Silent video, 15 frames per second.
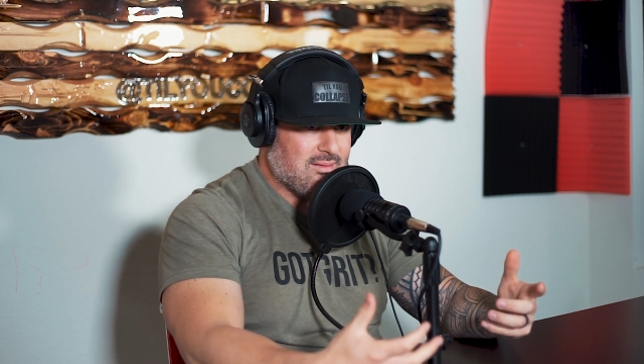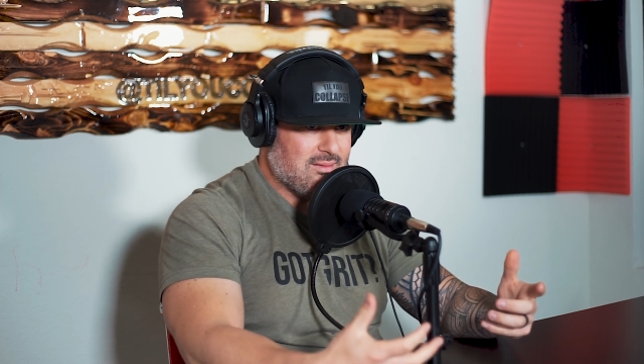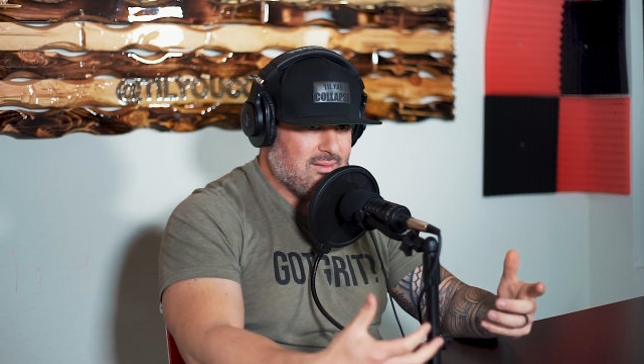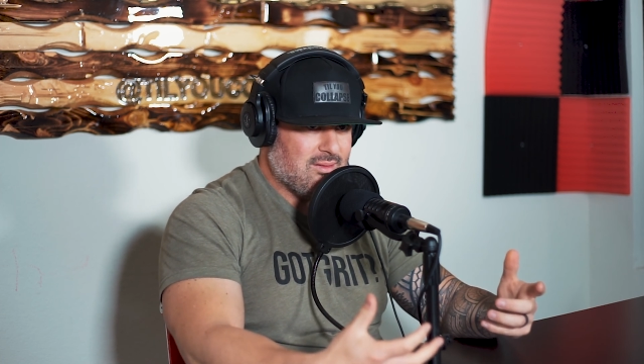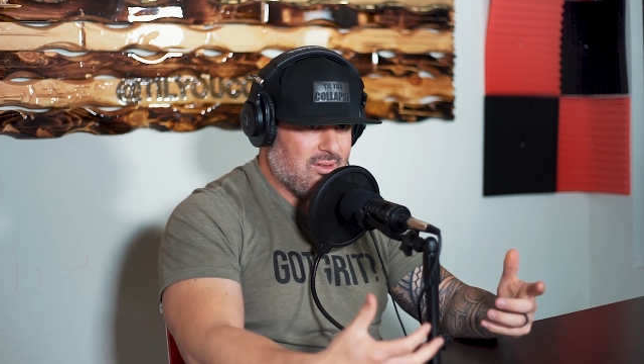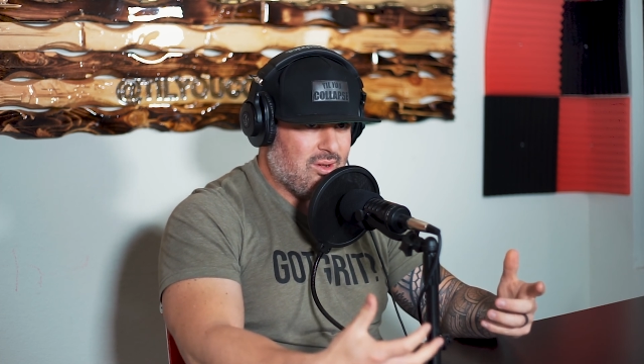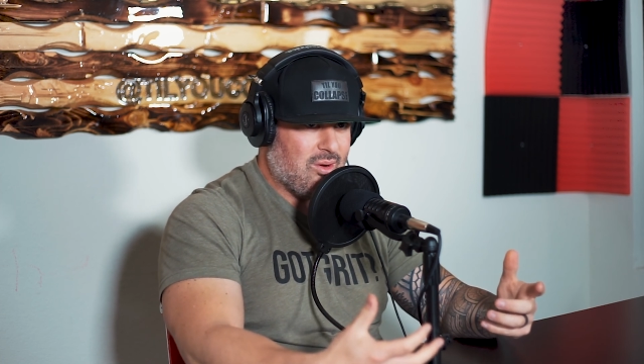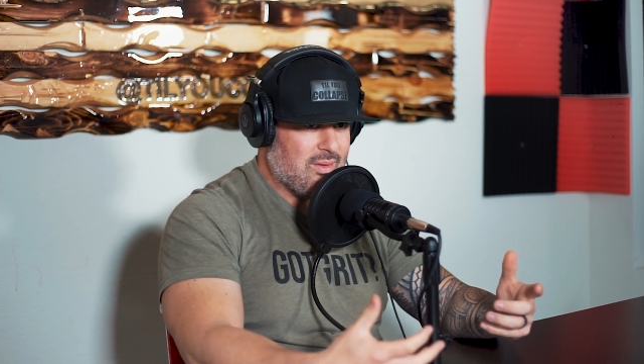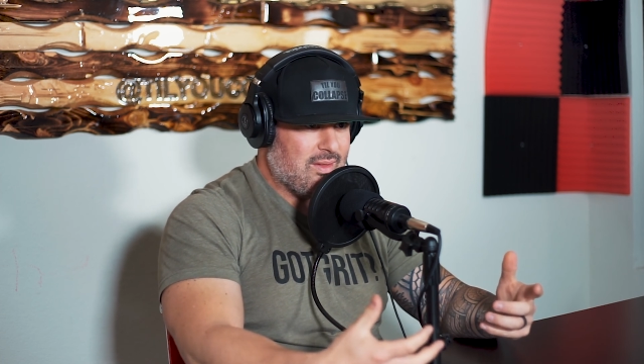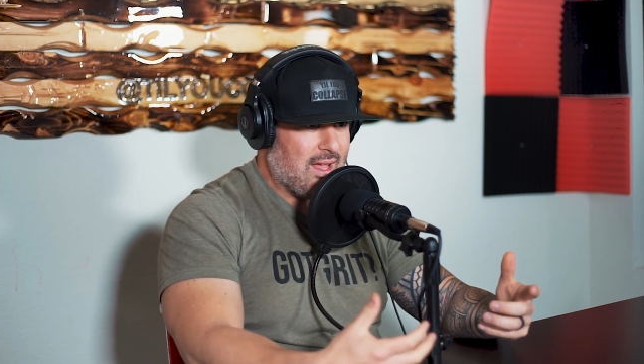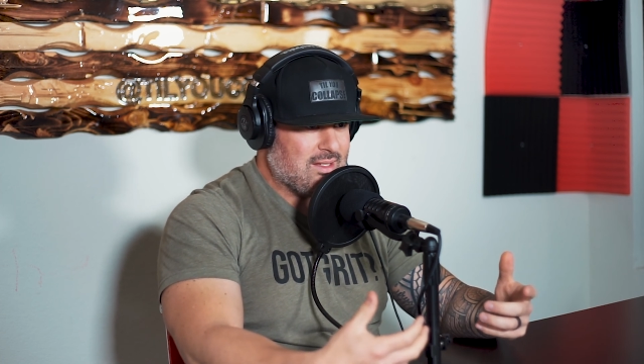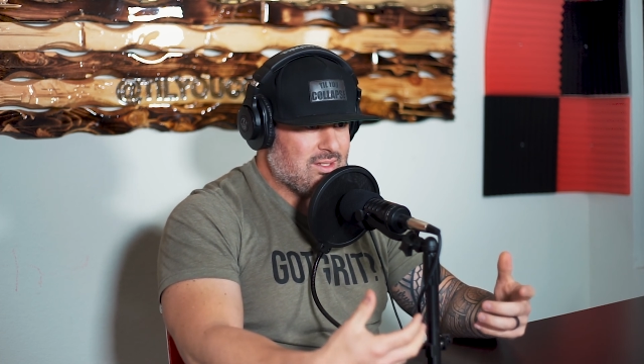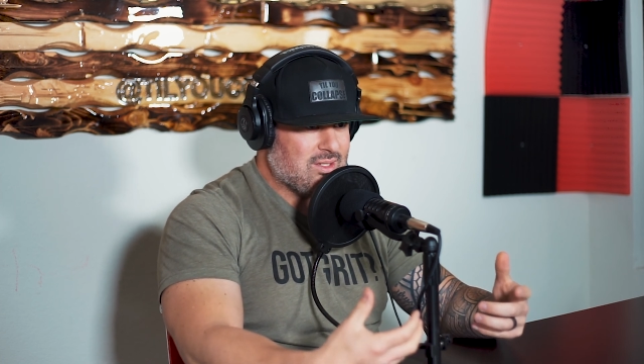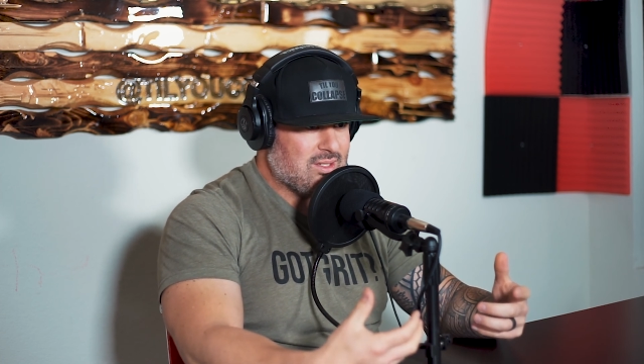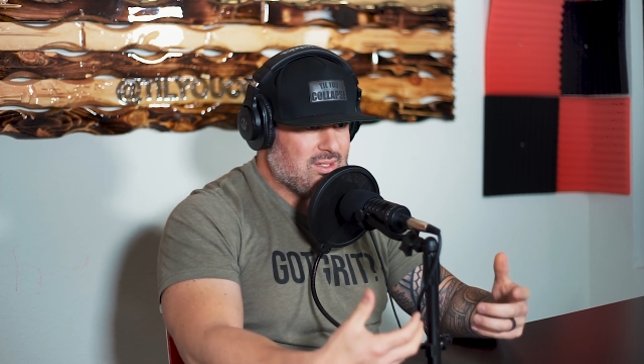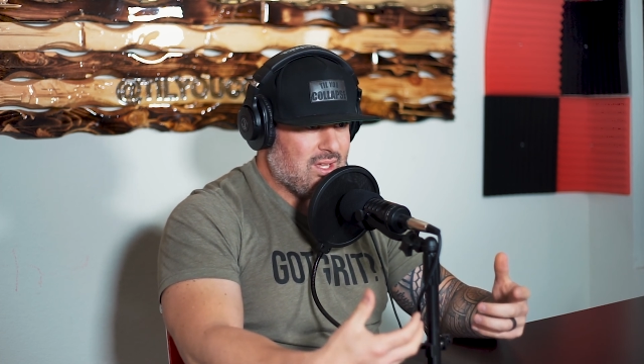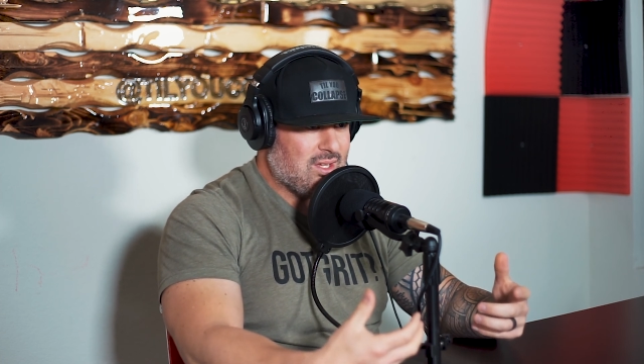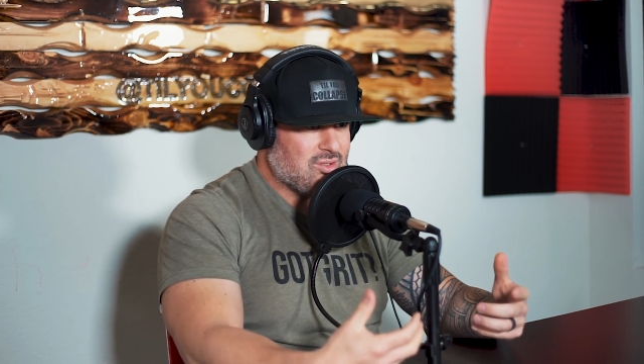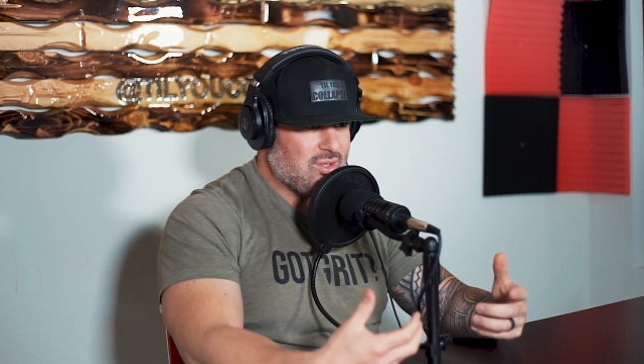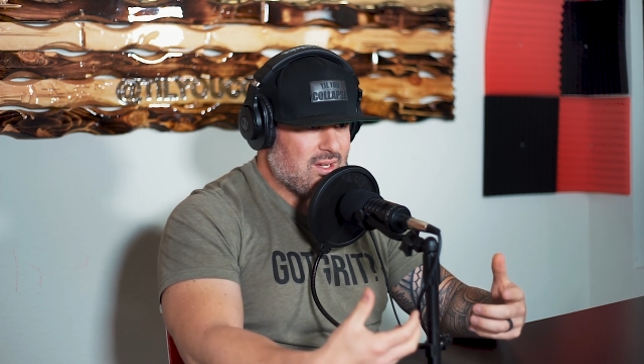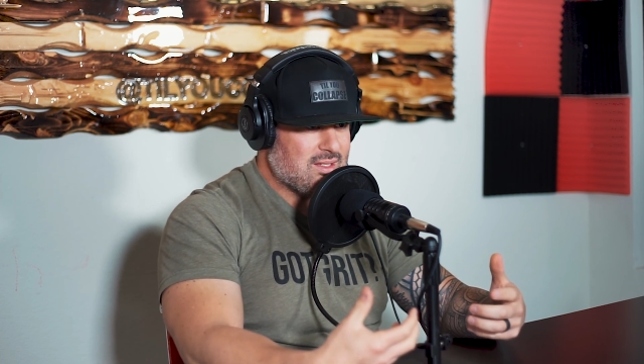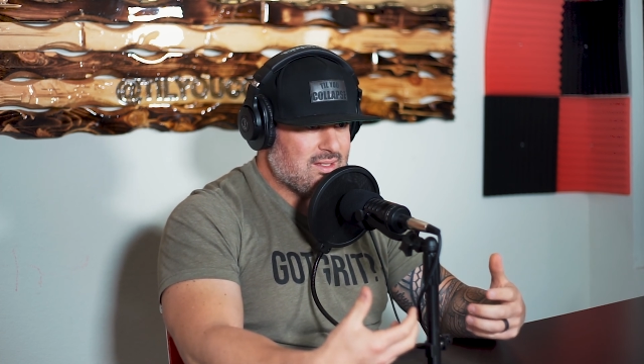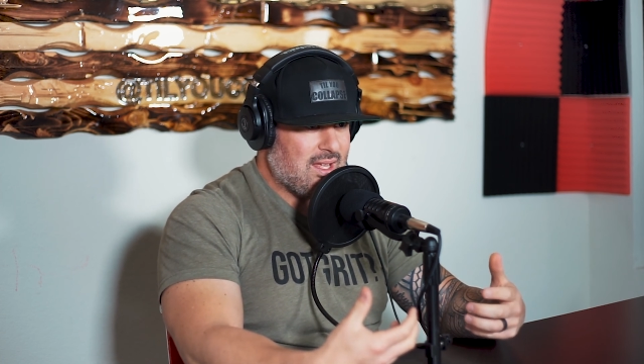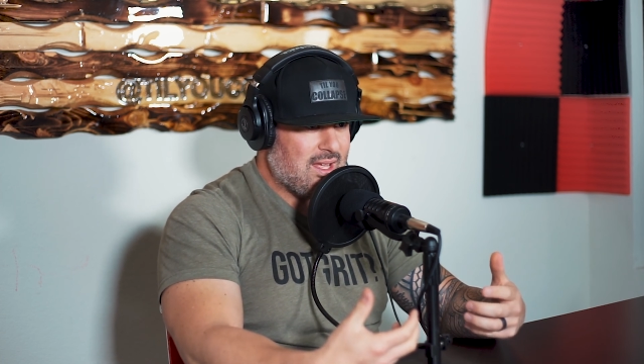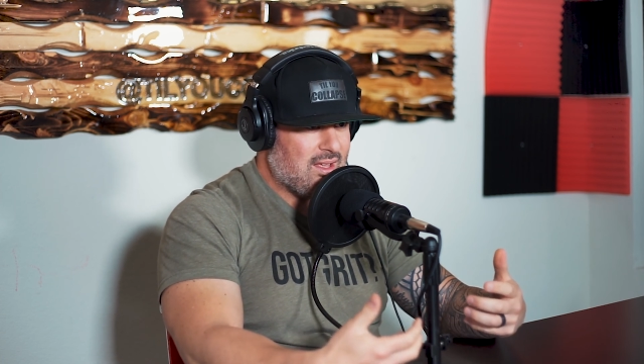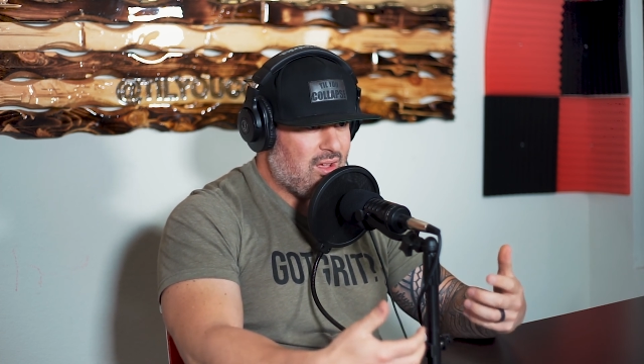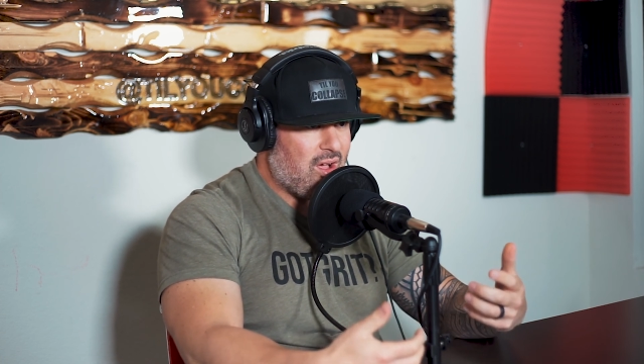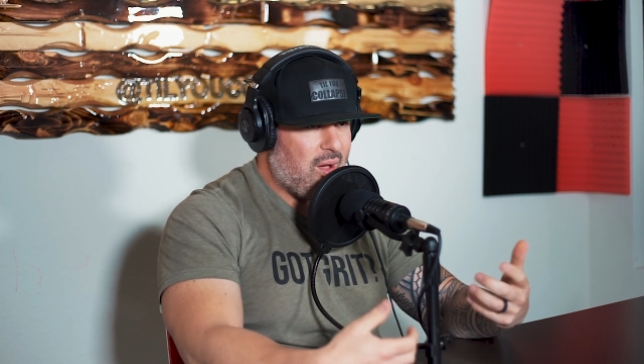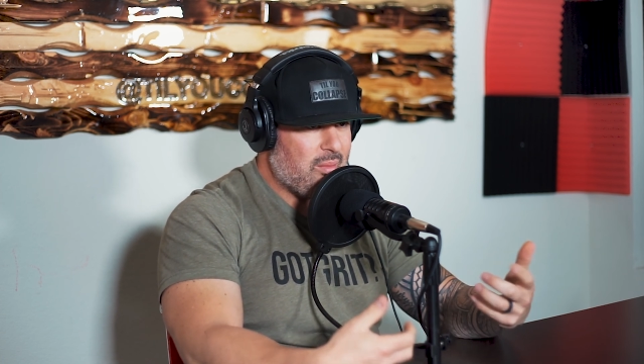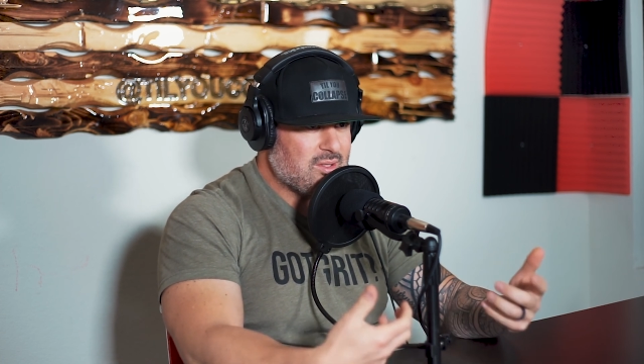you know and that's just and try to stay
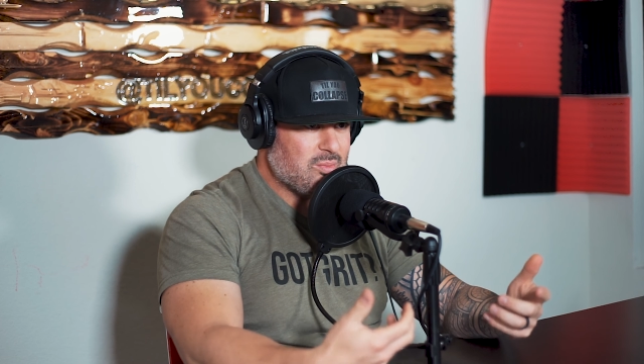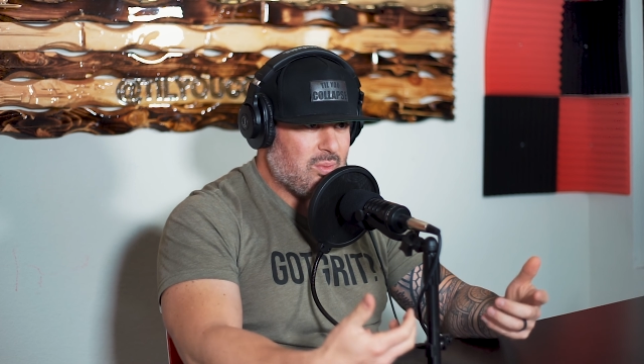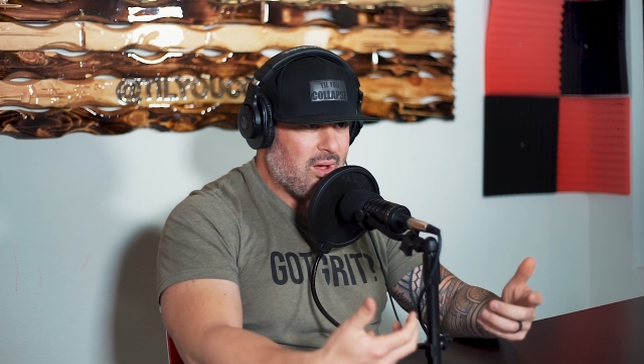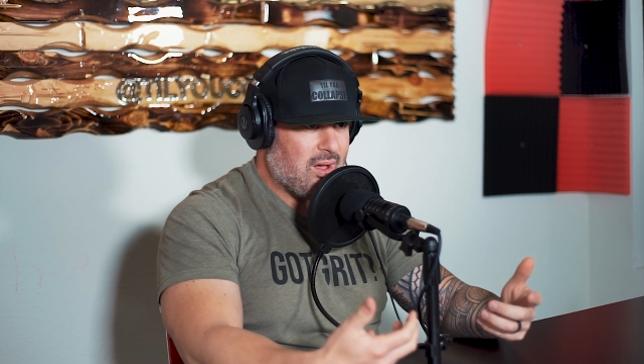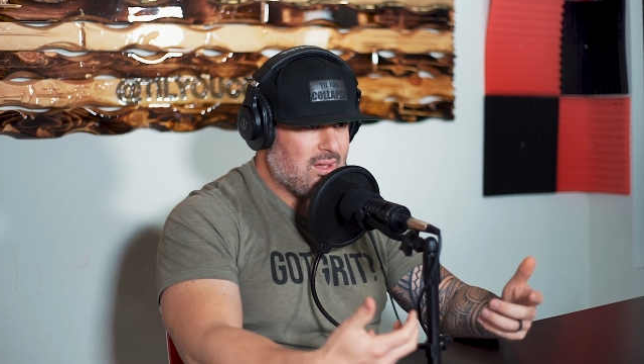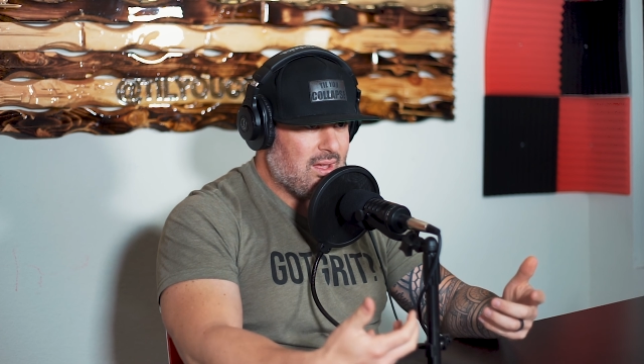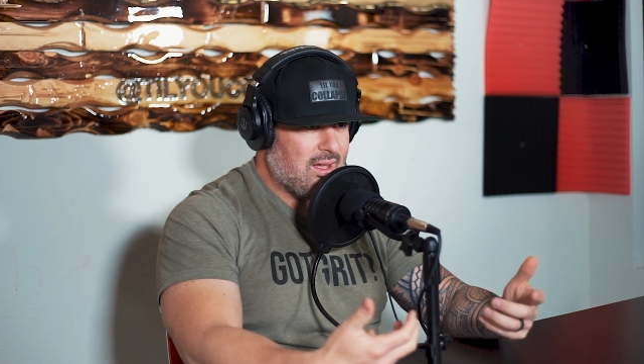calm as po-